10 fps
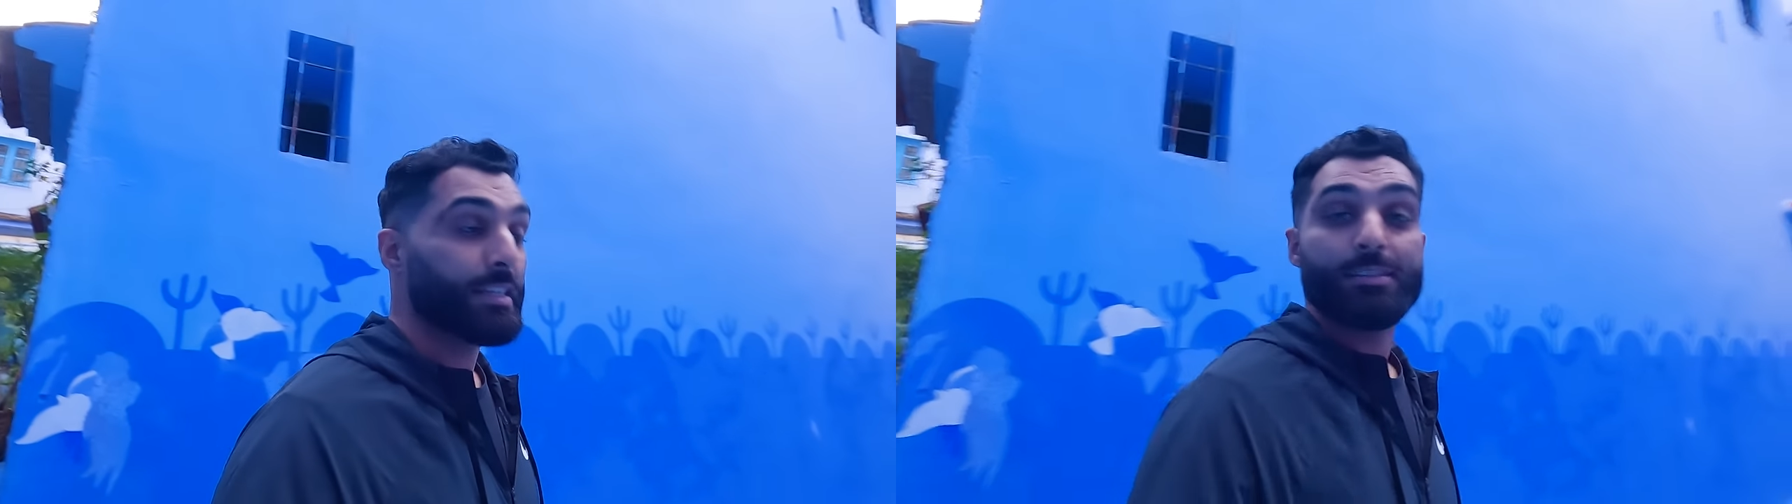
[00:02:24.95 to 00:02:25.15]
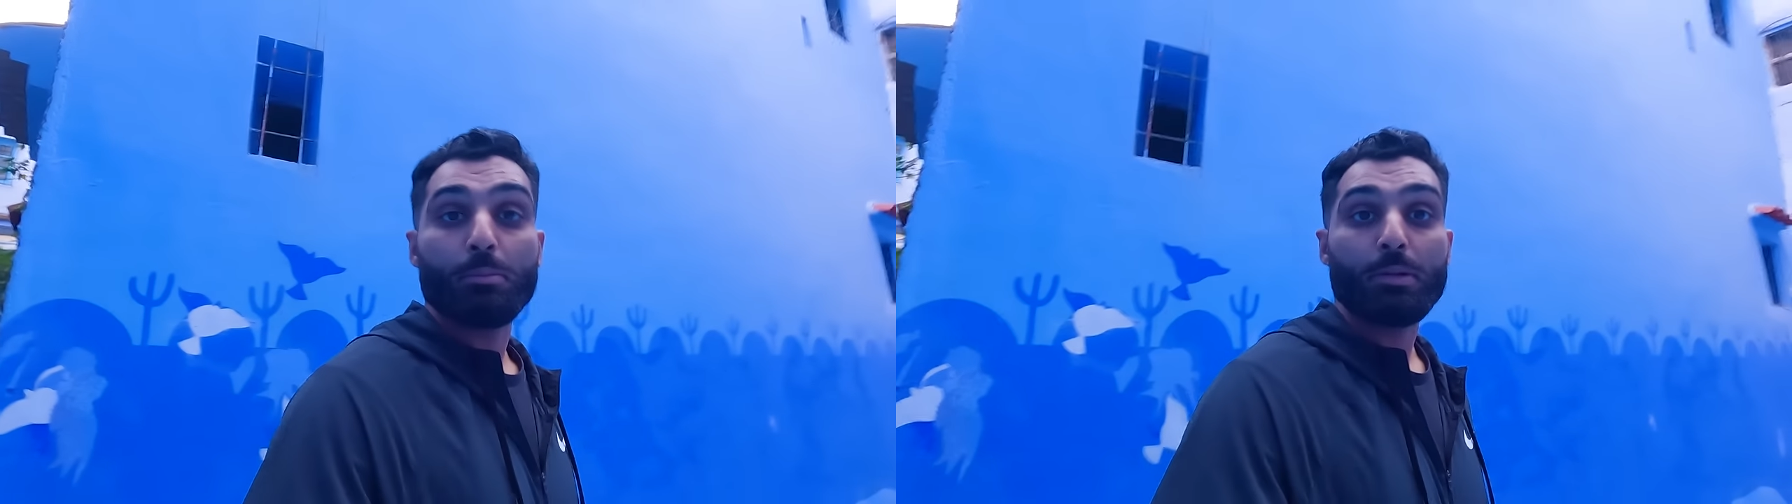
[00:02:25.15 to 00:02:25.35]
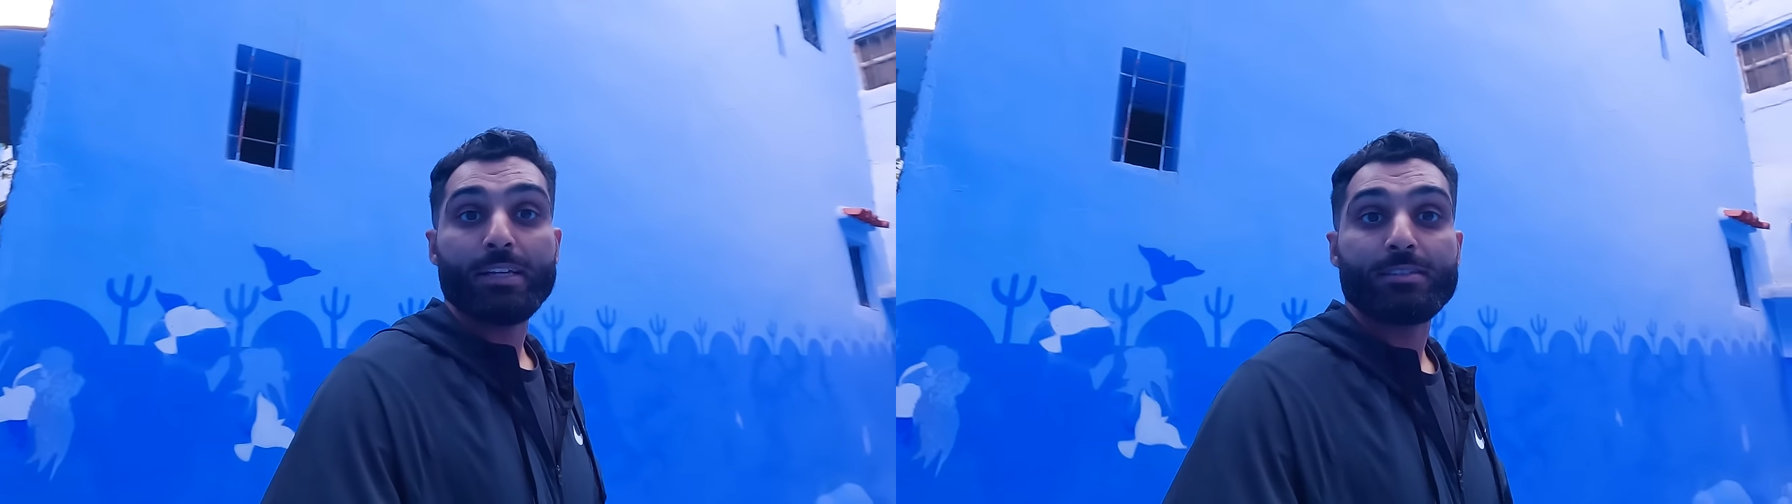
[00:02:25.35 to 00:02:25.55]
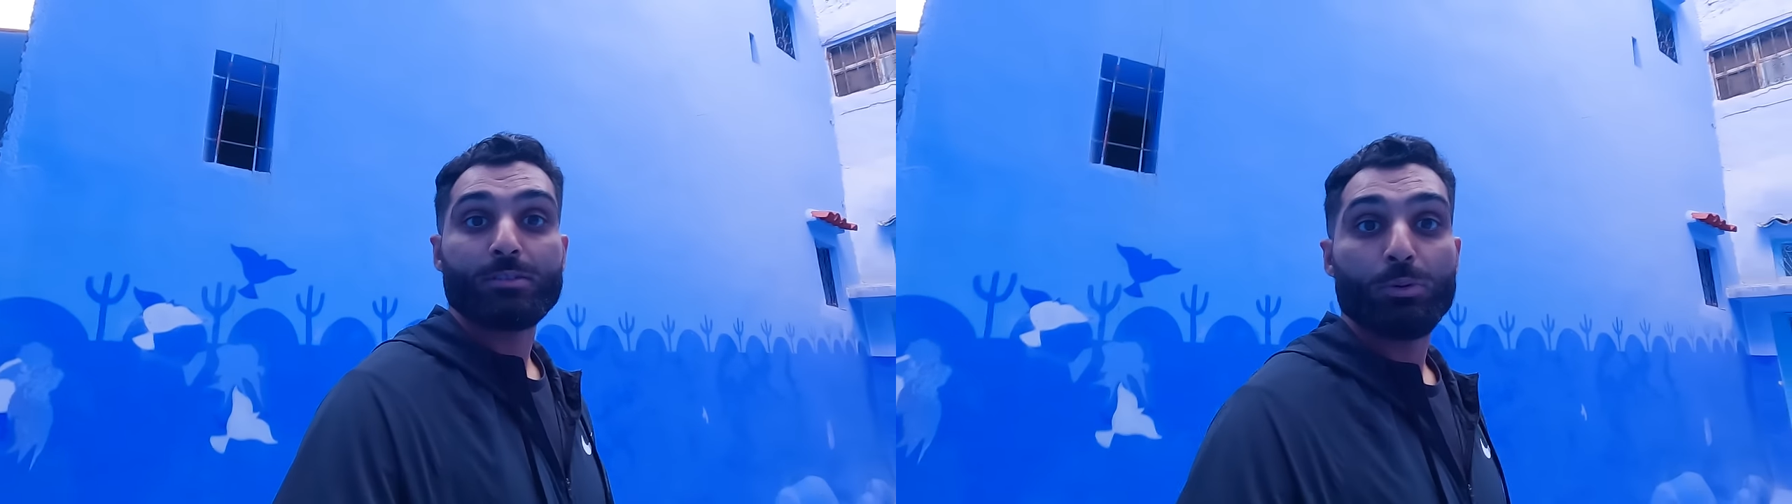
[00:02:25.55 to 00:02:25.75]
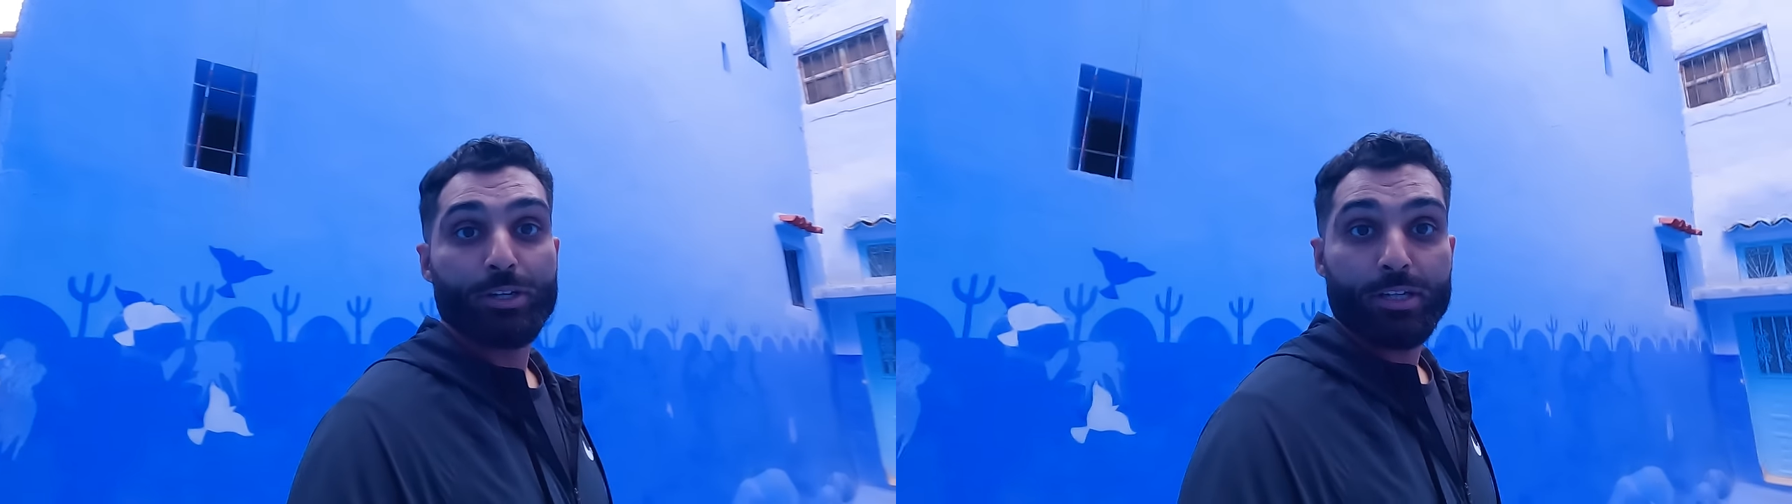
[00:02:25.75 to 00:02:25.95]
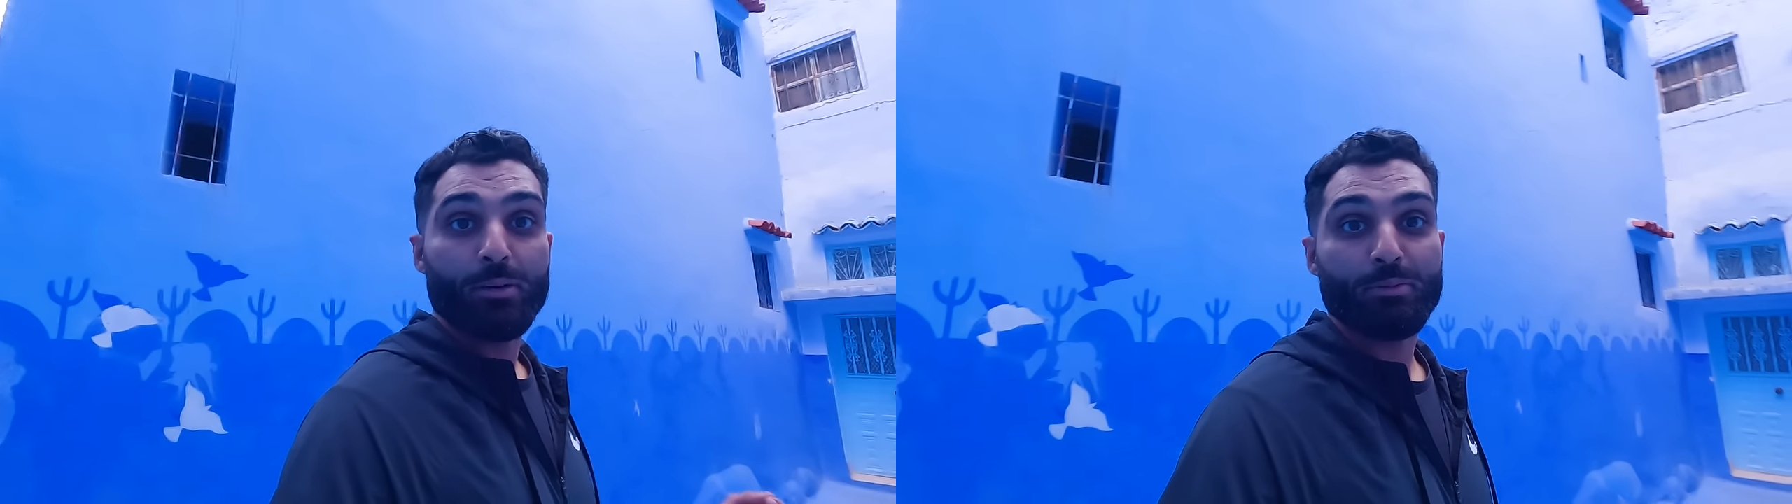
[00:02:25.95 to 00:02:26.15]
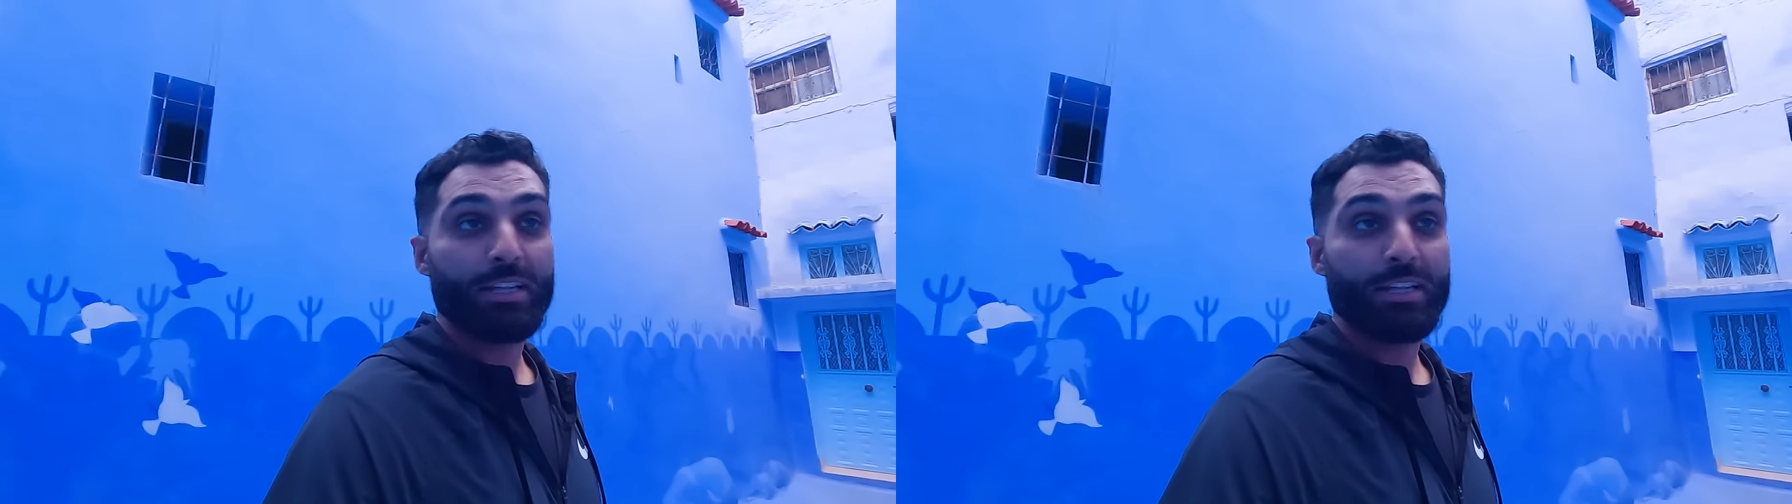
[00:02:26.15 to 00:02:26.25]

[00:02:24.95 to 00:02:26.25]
is a place where you come